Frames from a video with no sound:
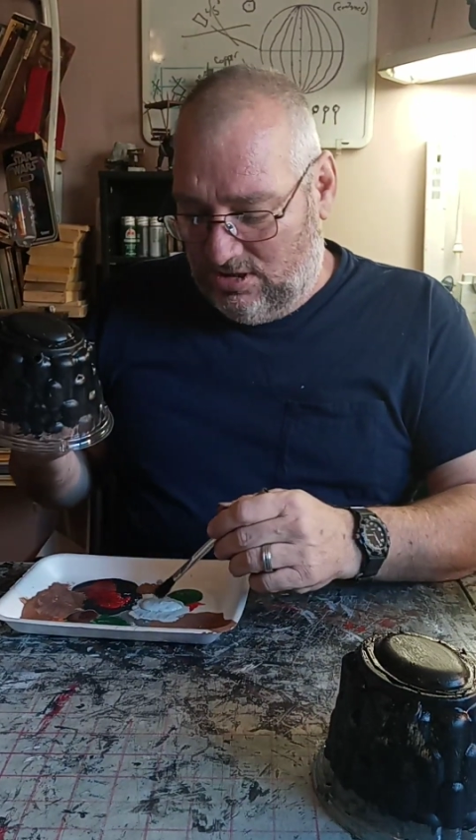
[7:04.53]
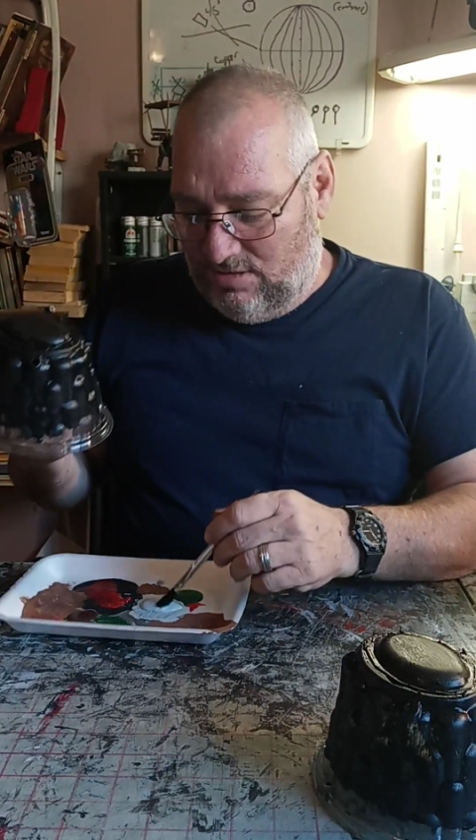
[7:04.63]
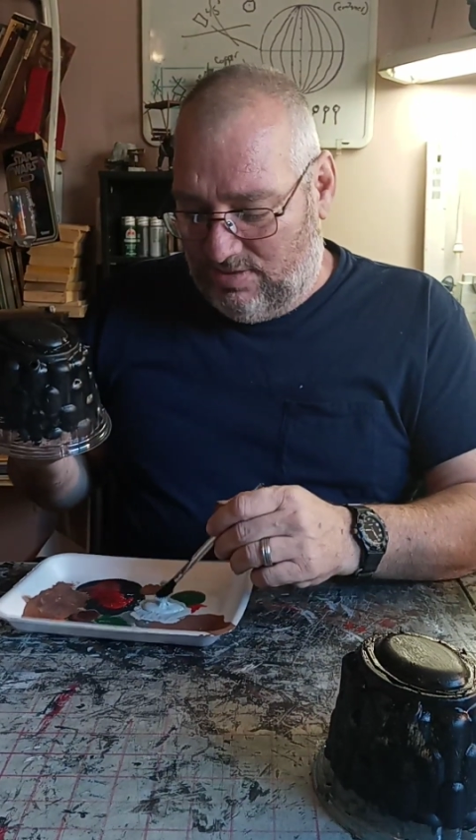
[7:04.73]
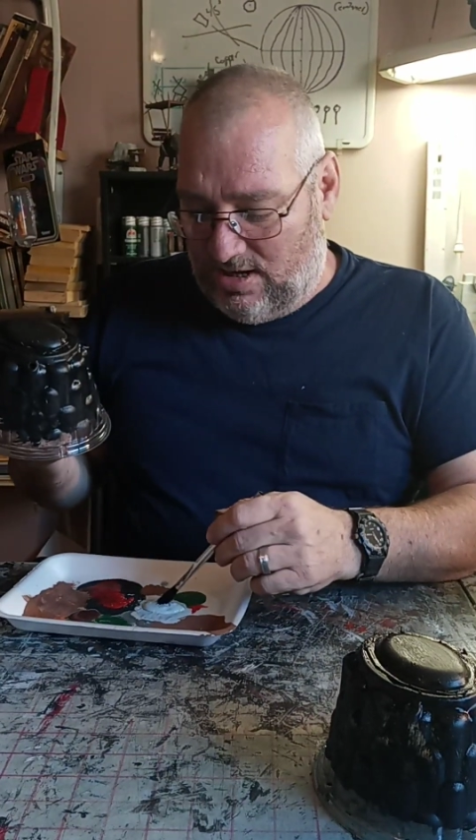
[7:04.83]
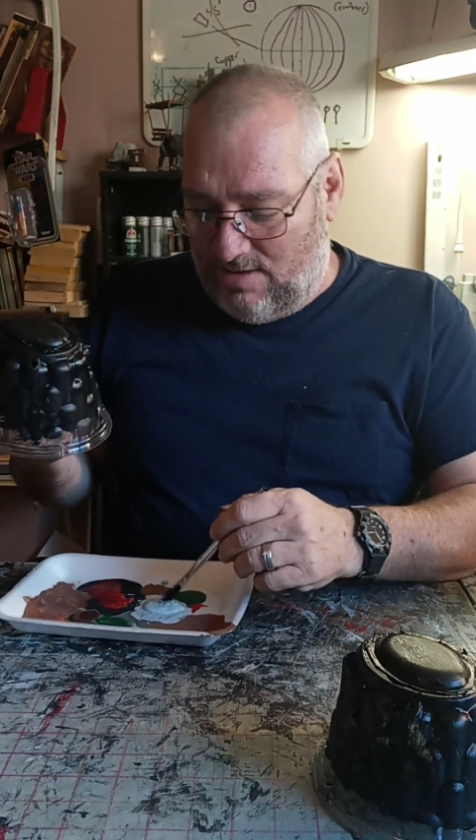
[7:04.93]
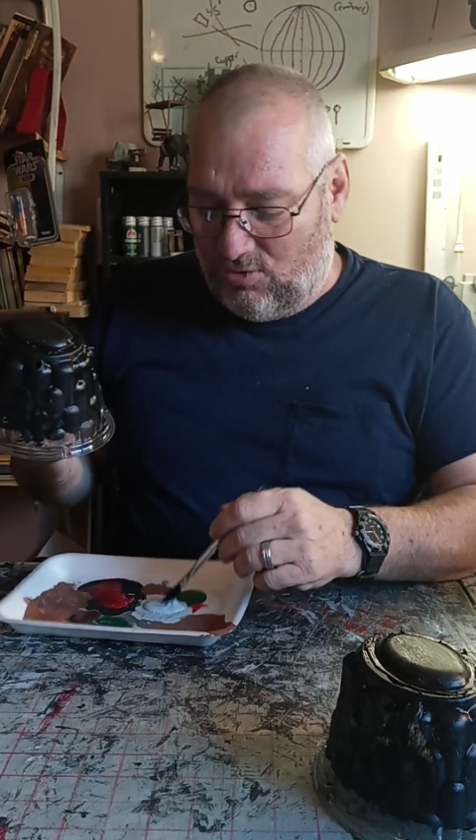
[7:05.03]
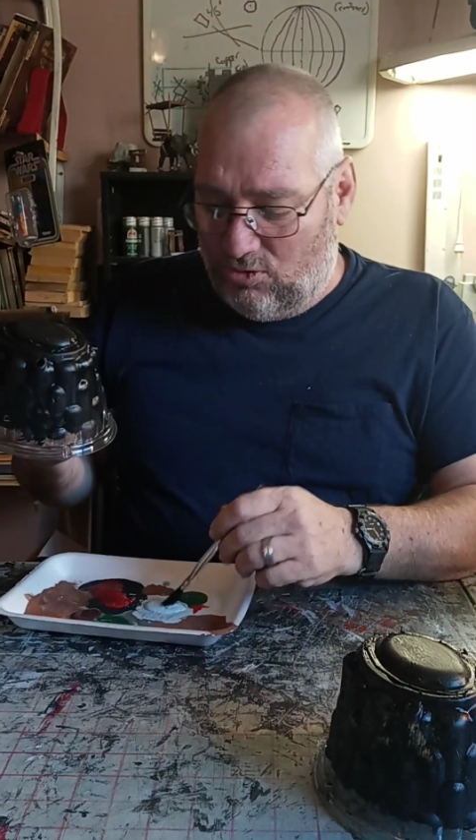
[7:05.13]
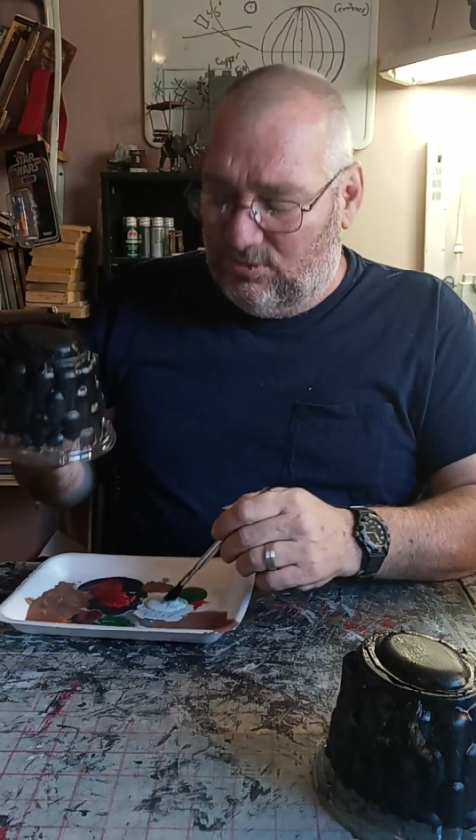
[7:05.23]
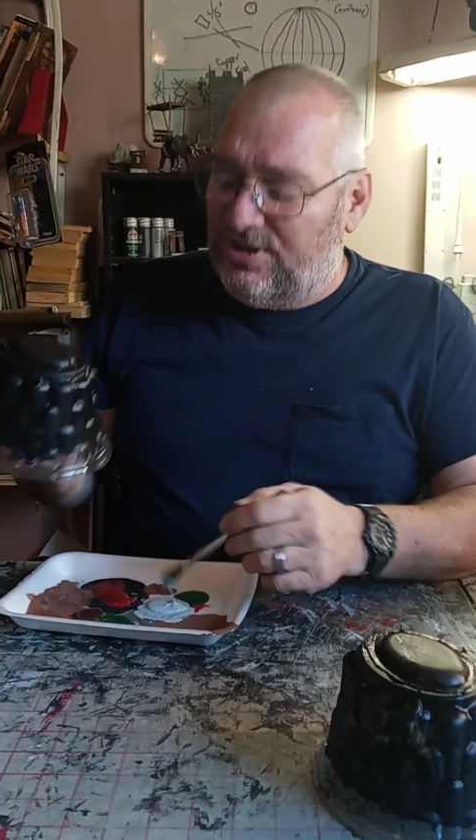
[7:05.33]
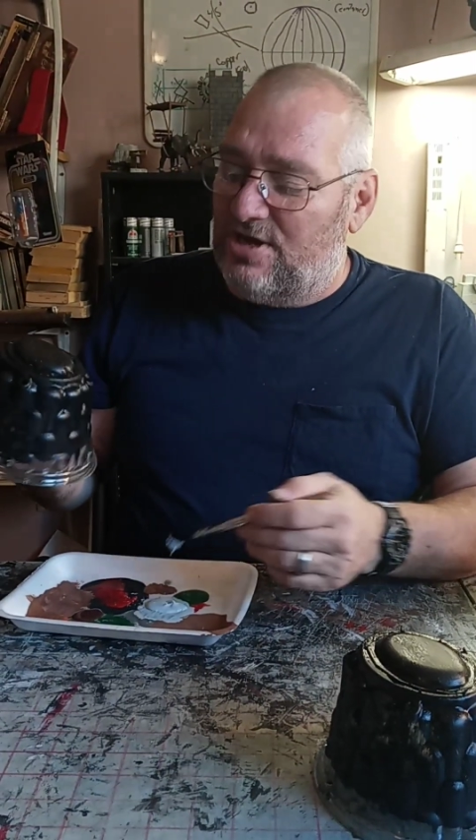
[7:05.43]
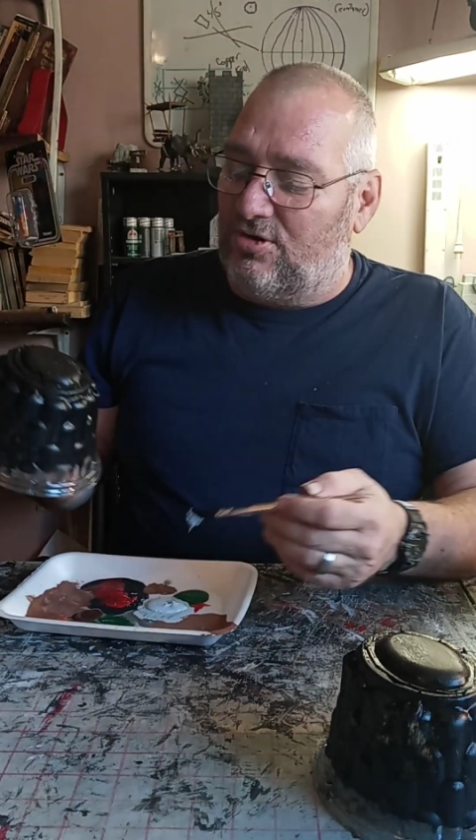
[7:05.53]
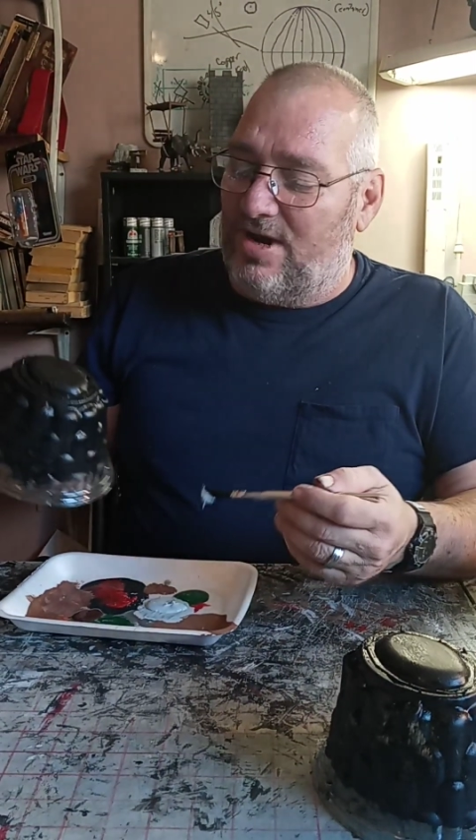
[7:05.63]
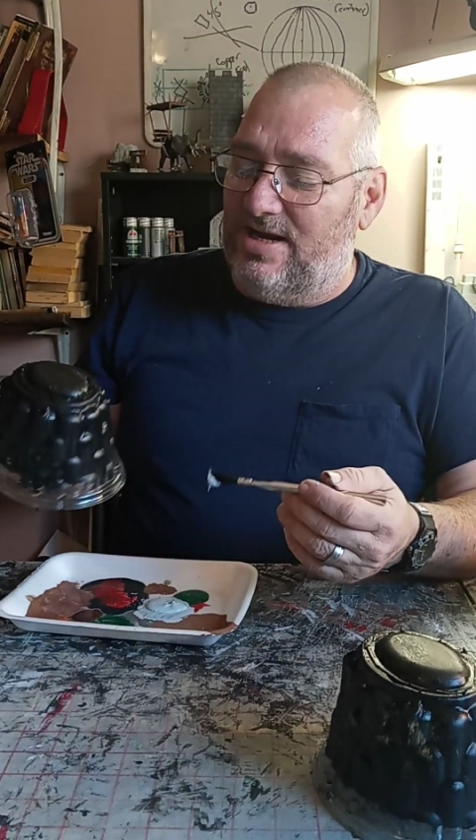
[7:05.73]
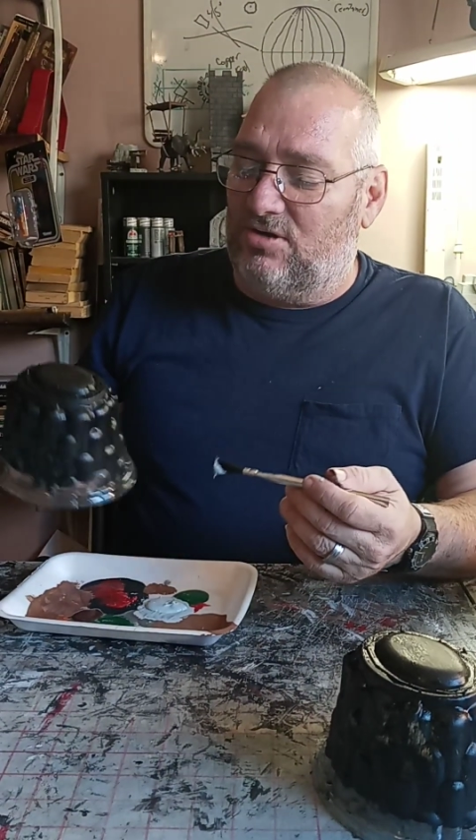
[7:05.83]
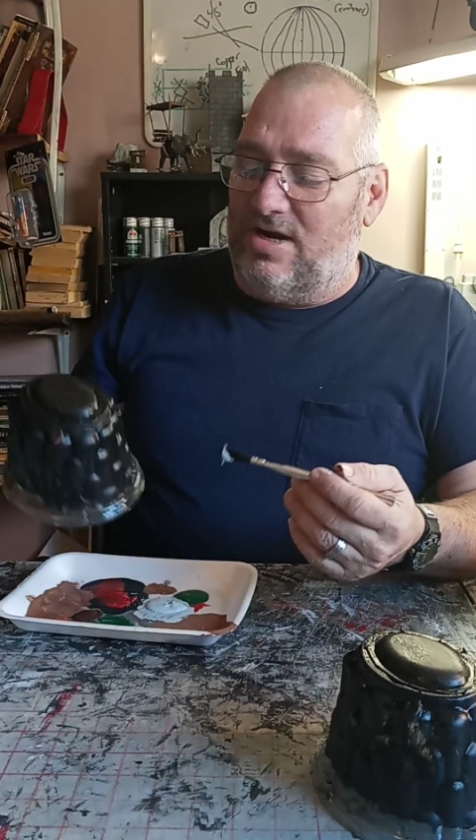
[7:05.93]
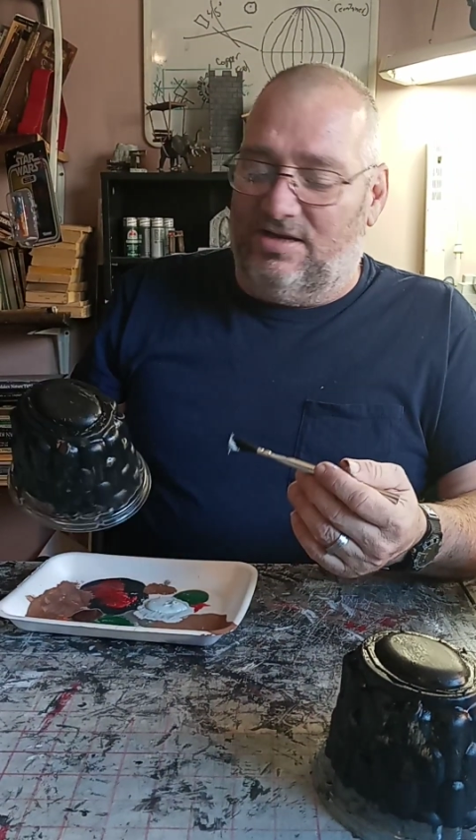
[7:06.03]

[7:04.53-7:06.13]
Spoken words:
But I'm going with a granite gray.